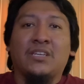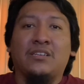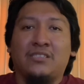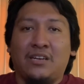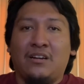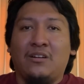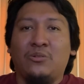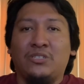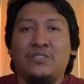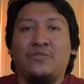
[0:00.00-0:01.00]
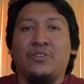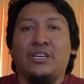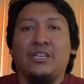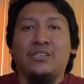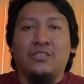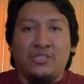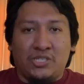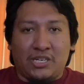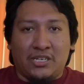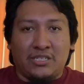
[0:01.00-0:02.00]
Sa hochifuyat
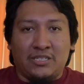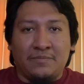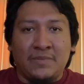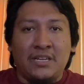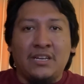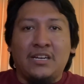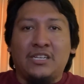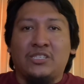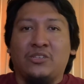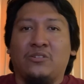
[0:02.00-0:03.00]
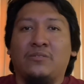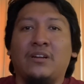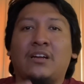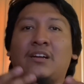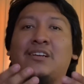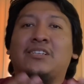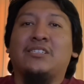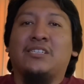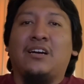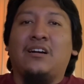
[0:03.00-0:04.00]
Josh. And so,
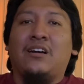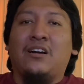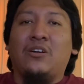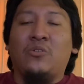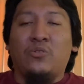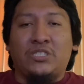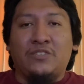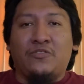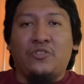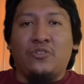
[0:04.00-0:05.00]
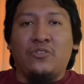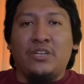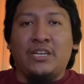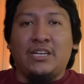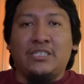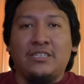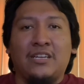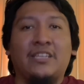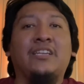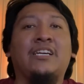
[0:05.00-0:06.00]
Sa hochifuyat,
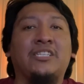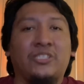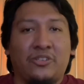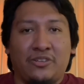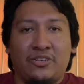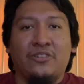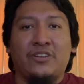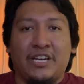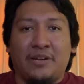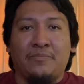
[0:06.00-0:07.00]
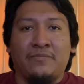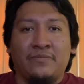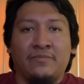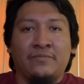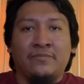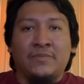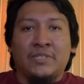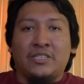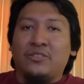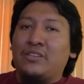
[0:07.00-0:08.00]
and then insert your name.
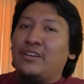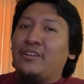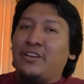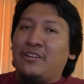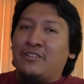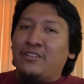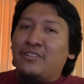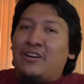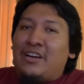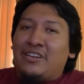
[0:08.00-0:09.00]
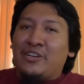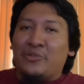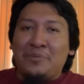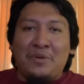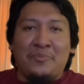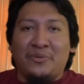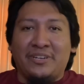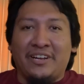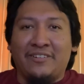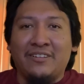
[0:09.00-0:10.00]
So there you go. You know how to greet people
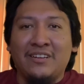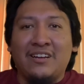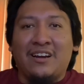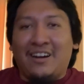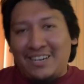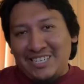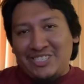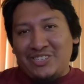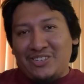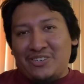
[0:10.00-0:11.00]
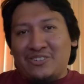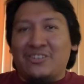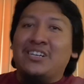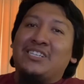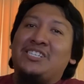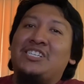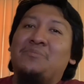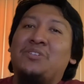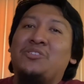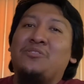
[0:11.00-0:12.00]
now. Halito,
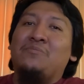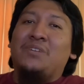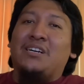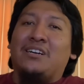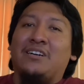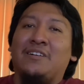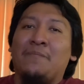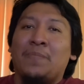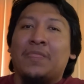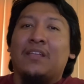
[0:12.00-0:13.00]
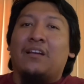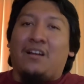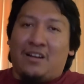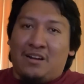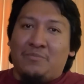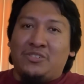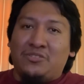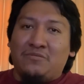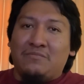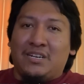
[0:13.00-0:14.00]
chimachugma,
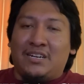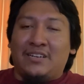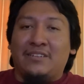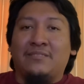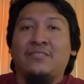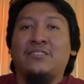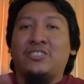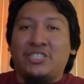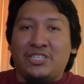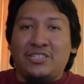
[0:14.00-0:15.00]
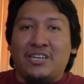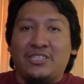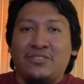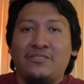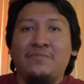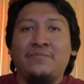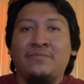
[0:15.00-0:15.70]
amachugma, chishnato,